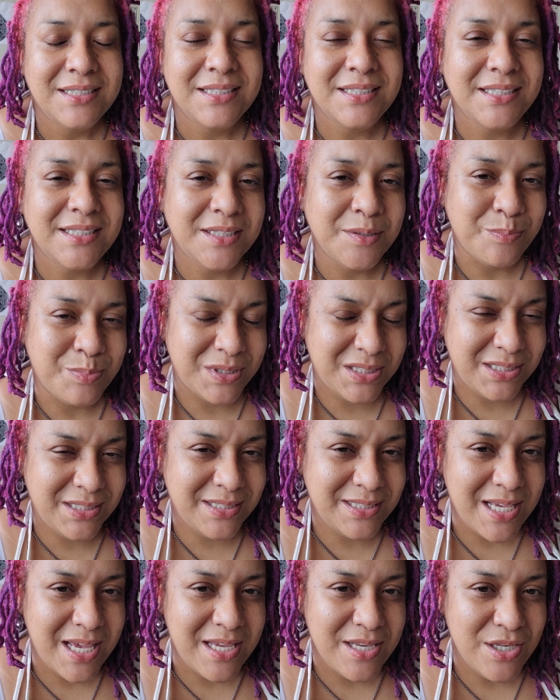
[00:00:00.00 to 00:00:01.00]
it
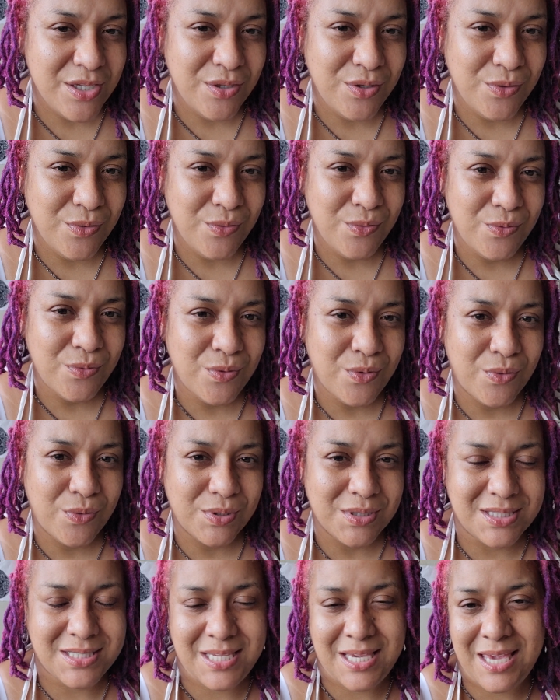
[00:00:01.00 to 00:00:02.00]
upset you
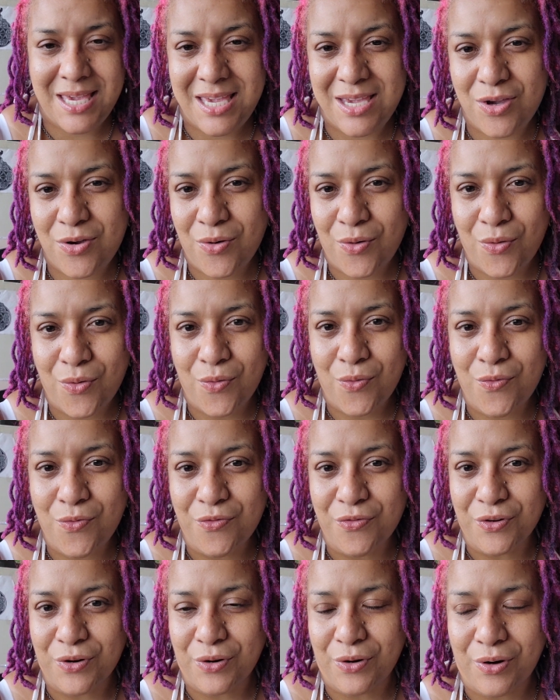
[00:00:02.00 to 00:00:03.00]
or take
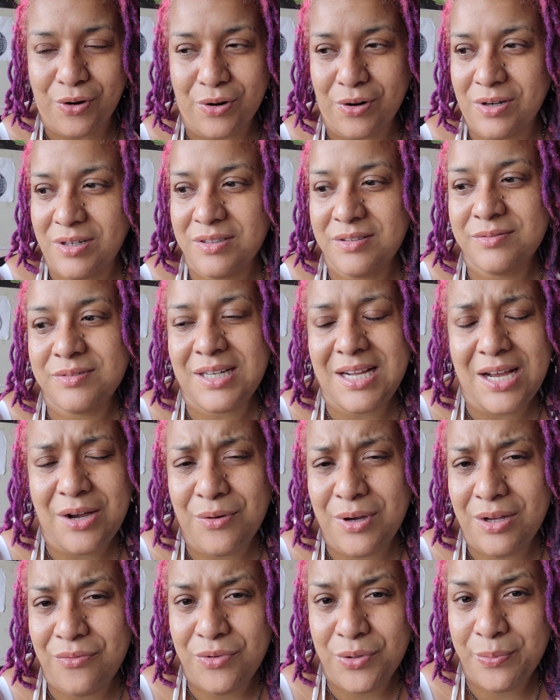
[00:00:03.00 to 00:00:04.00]
over
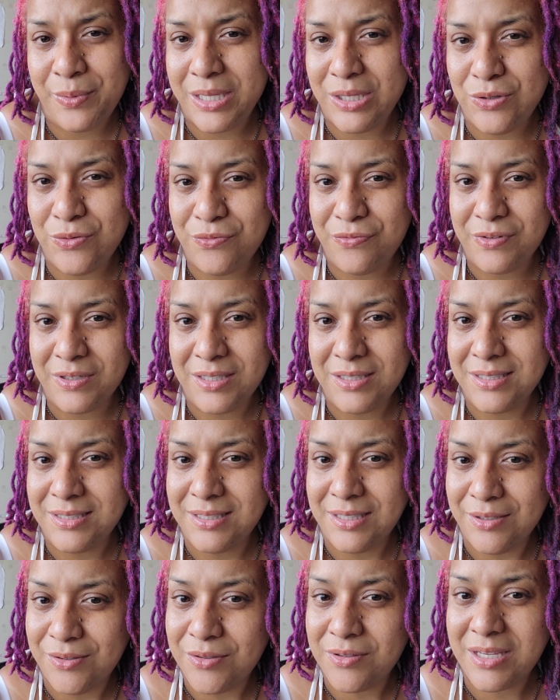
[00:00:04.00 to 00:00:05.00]
however way you feeling
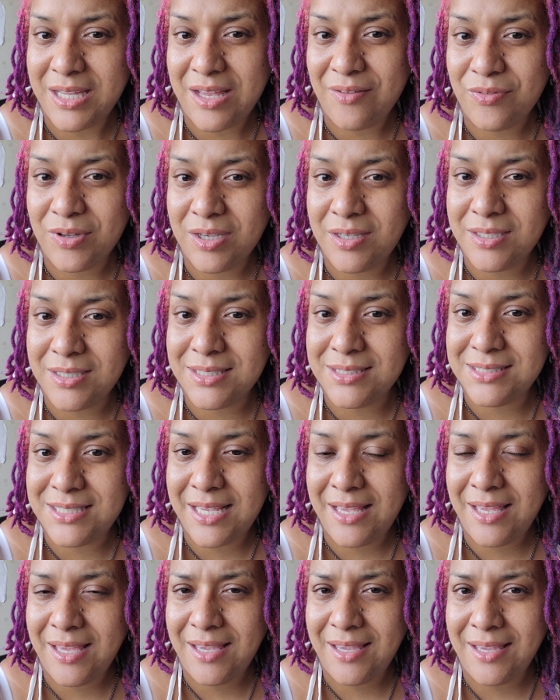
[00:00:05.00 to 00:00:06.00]
like you have a good
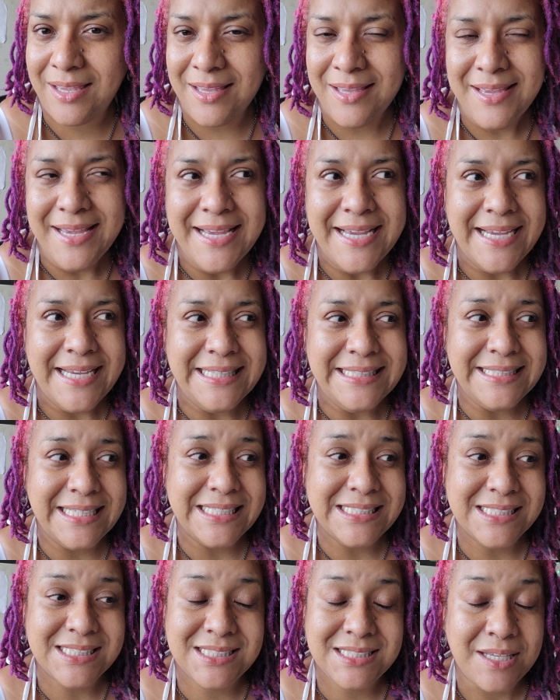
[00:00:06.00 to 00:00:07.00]
day and
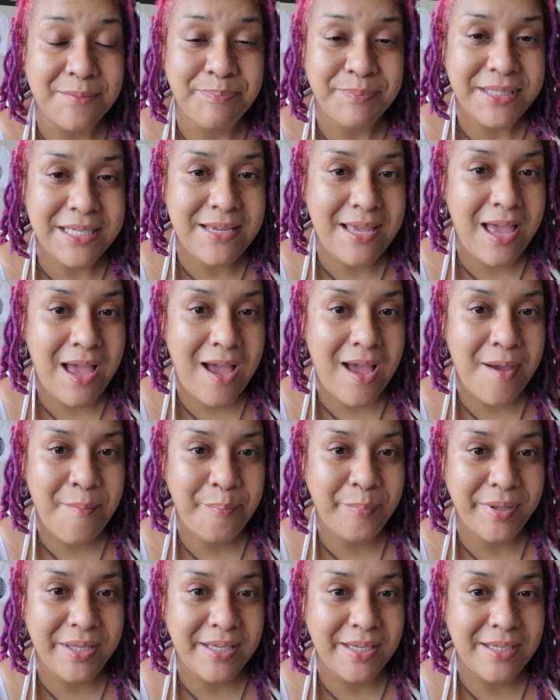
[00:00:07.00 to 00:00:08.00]
then something
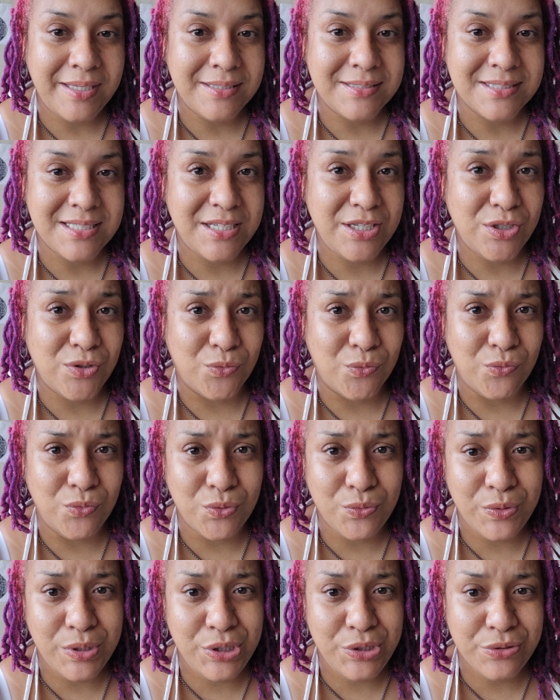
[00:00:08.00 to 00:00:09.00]
happens and it'll
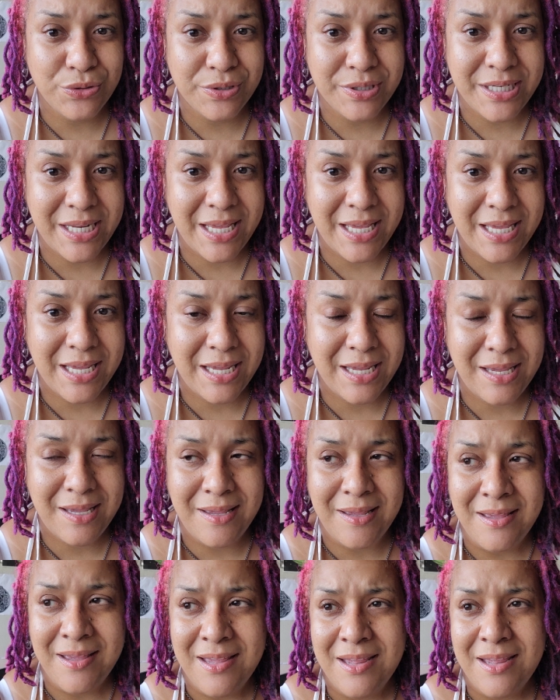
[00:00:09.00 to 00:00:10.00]
ruin your
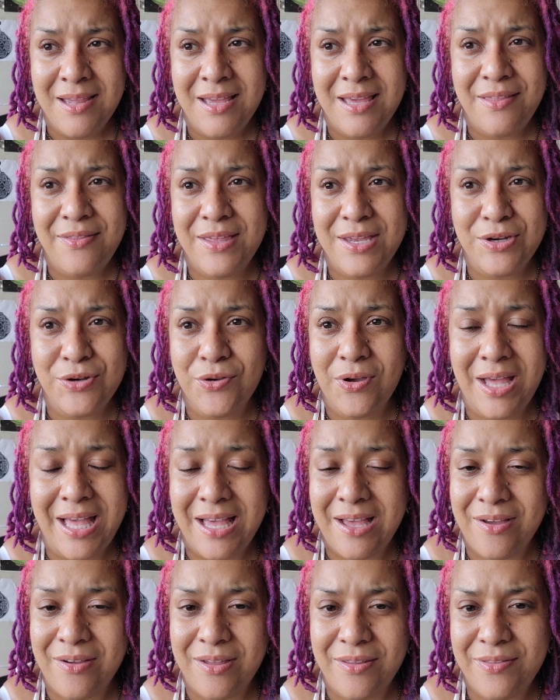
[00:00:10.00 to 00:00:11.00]
day and then you'll
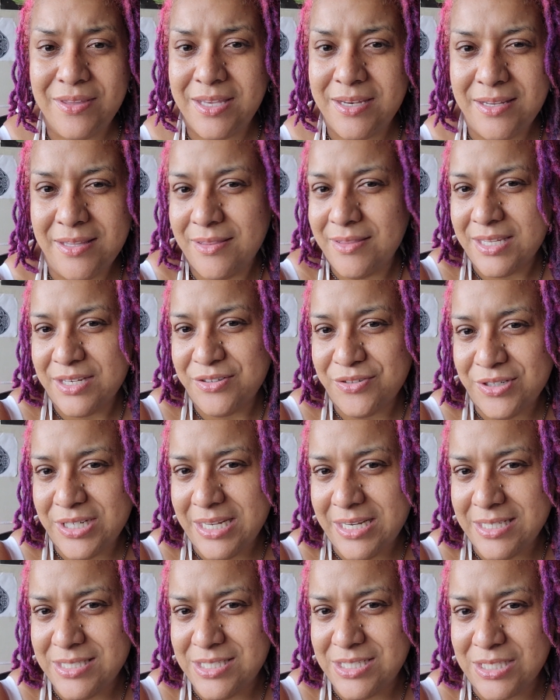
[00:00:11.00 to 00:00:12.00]
have then then your
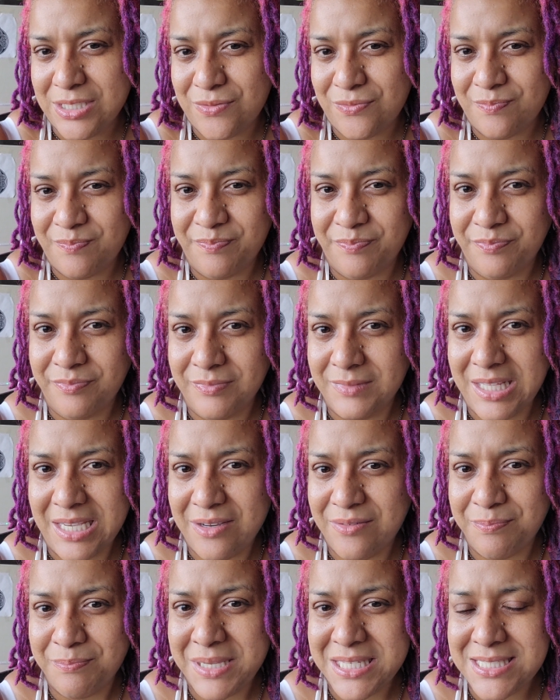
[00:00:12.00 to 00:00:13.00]
day is just
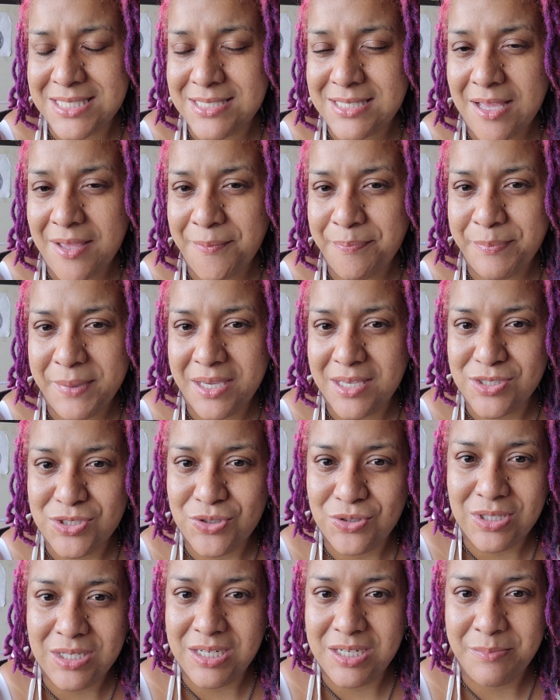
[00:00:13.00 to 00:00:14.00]
like messed up because
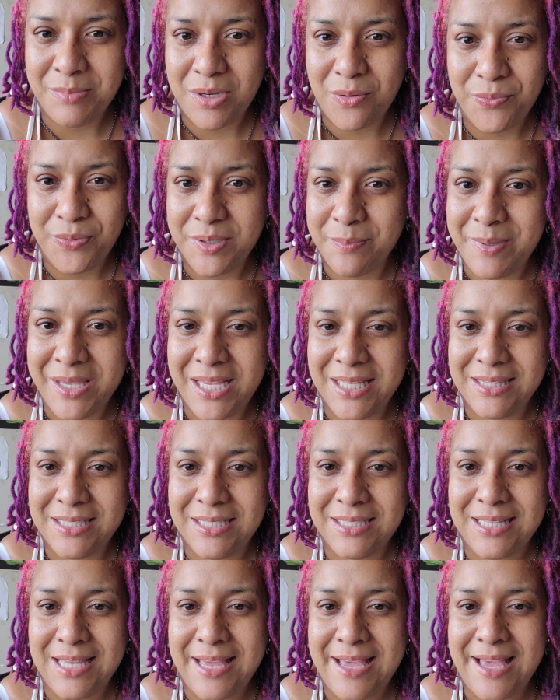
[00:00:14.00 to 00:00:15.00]
you're thinking about the bad
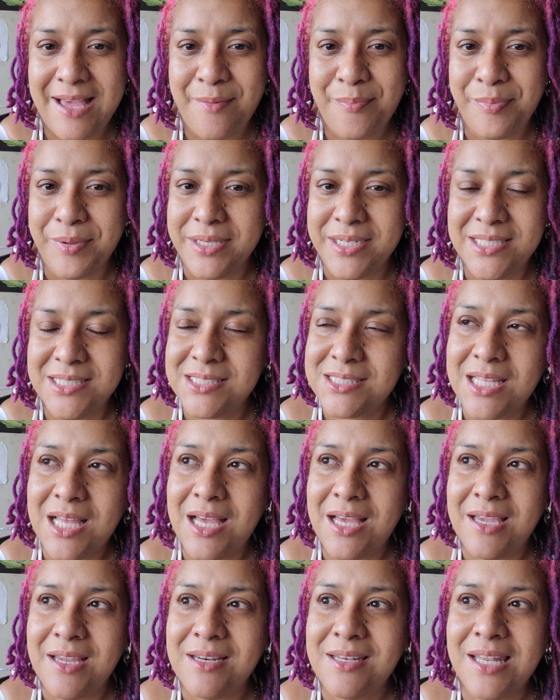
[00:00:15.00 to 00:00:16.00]
thing that happened it's
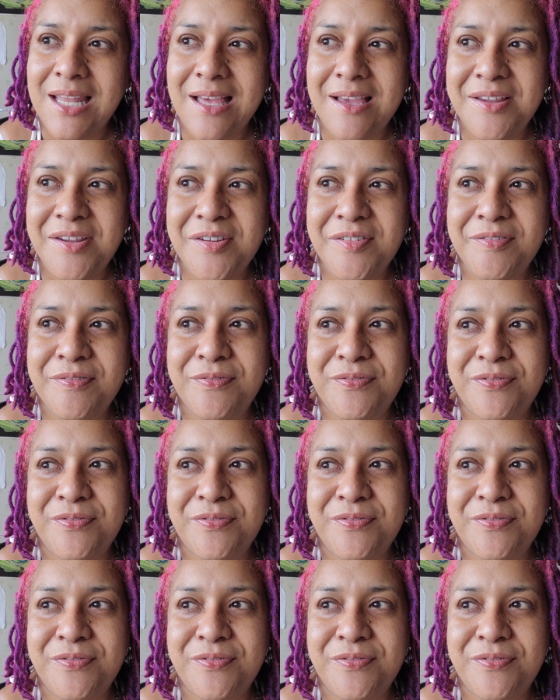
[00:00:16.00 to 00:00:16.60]
like life